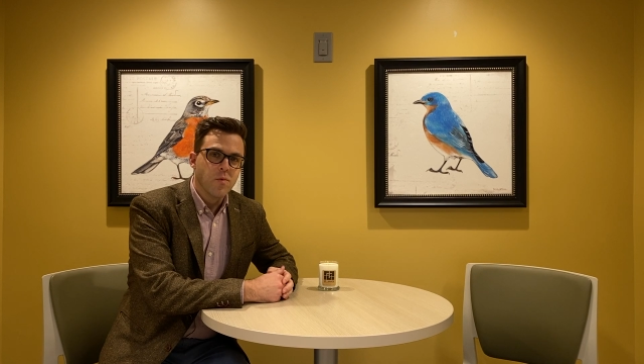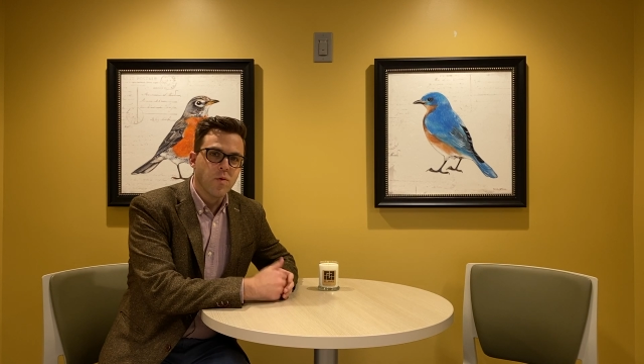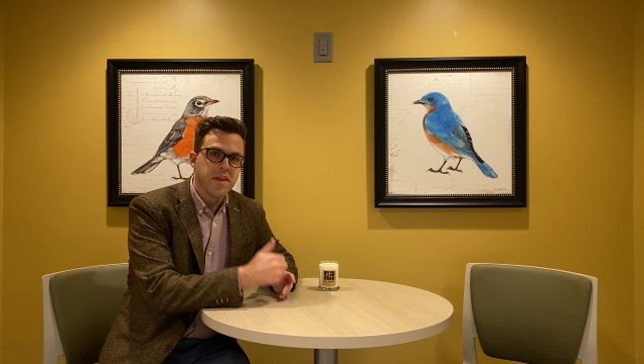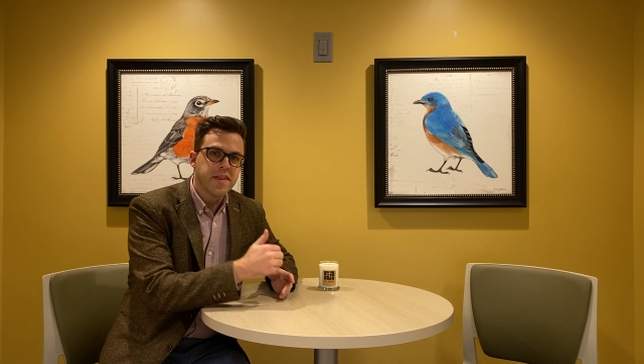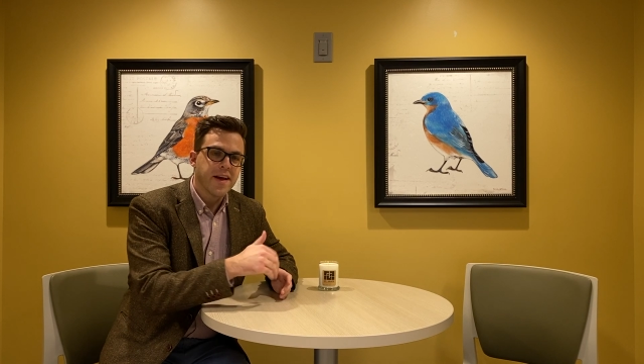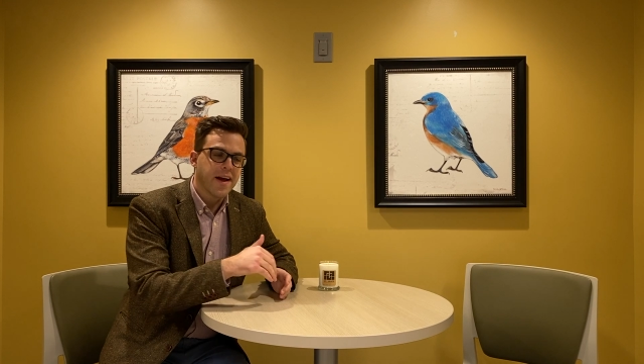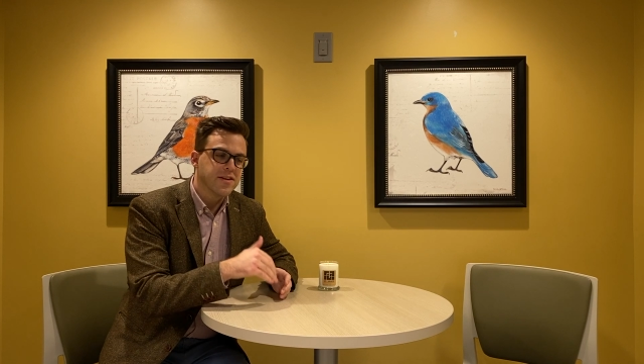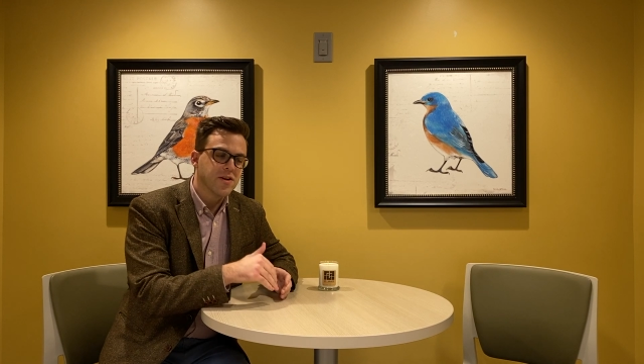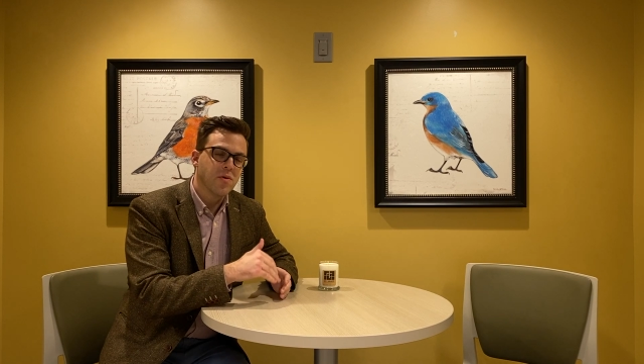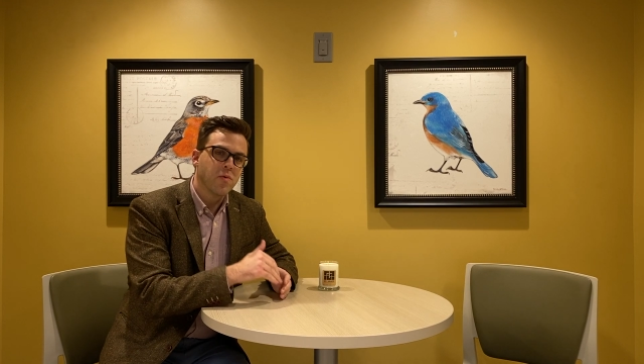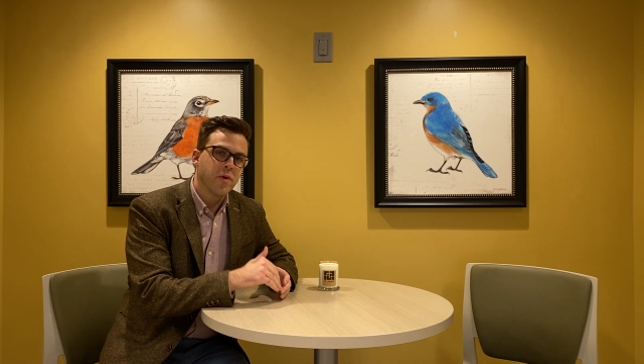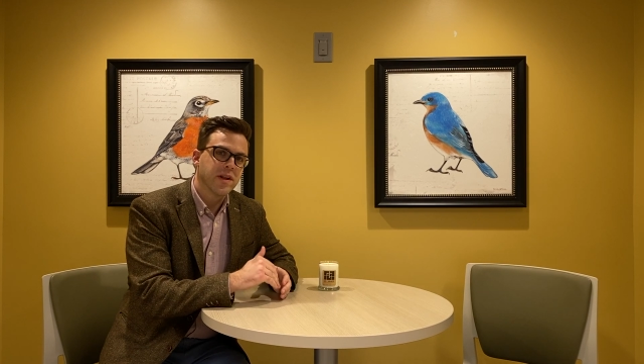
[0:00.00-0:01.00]
One thing I
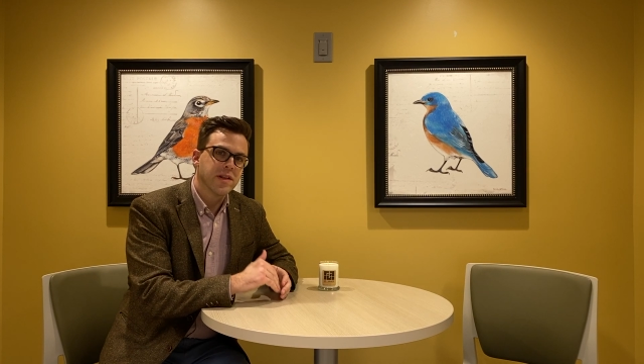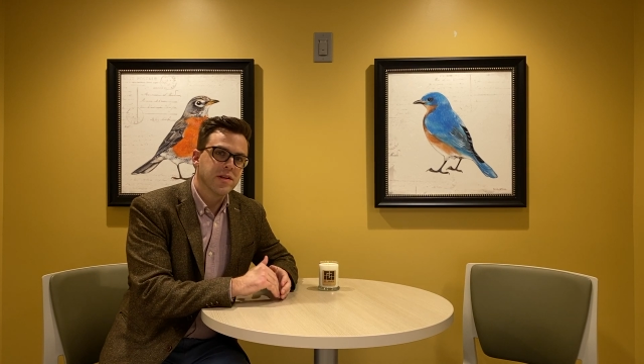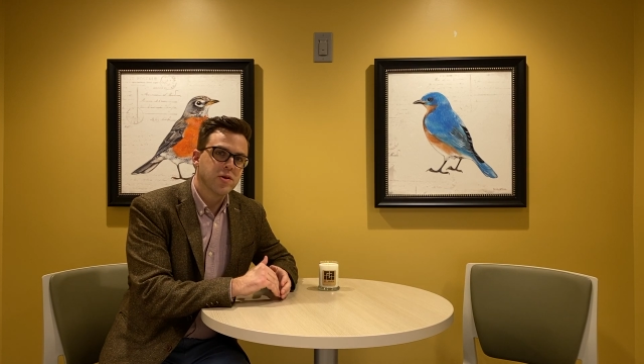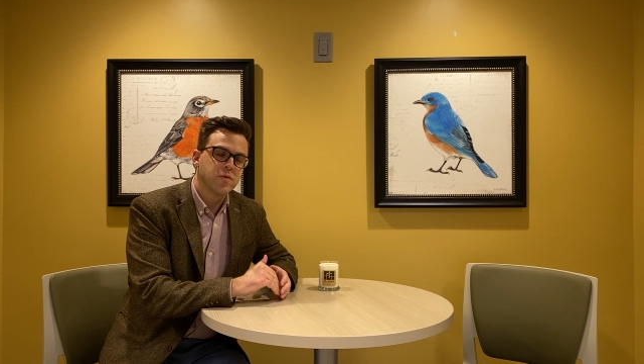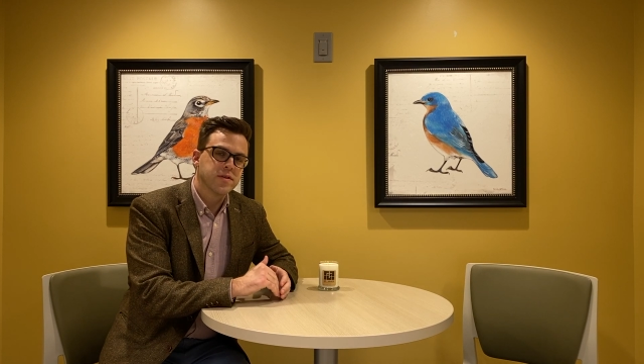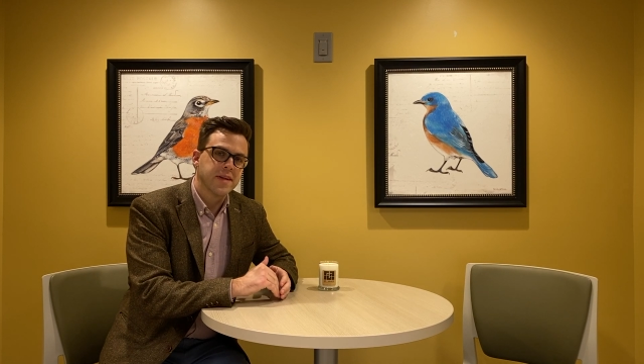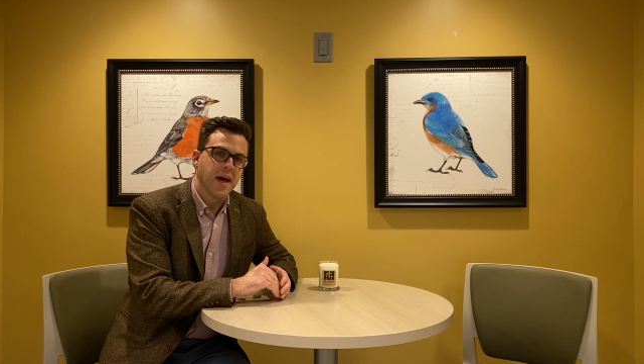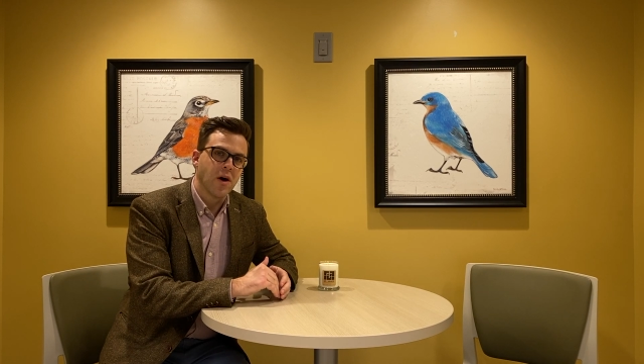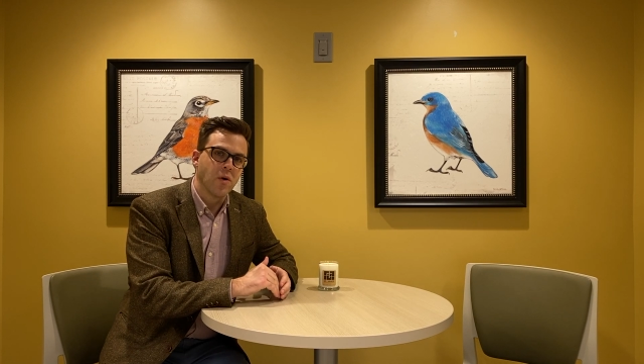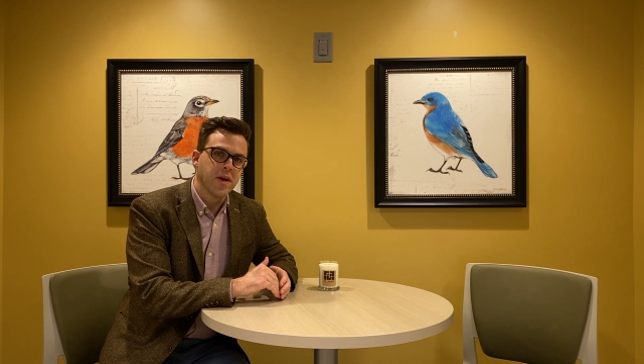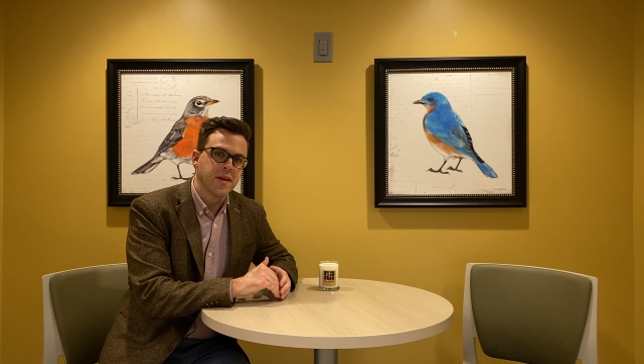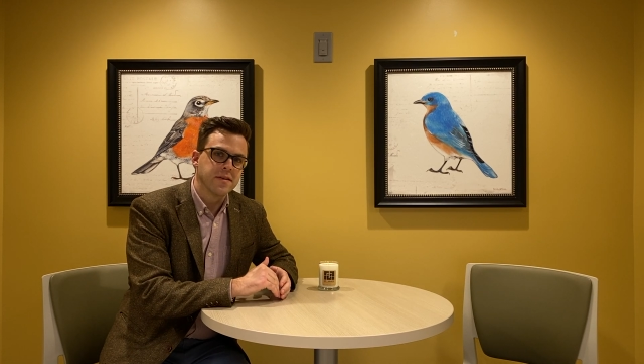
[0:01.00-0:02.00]
don't want to lose
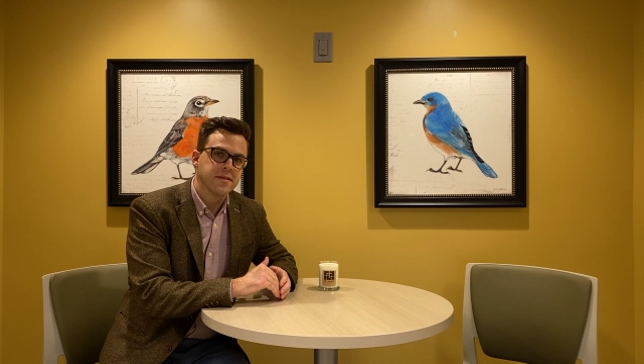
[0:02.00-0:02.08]
now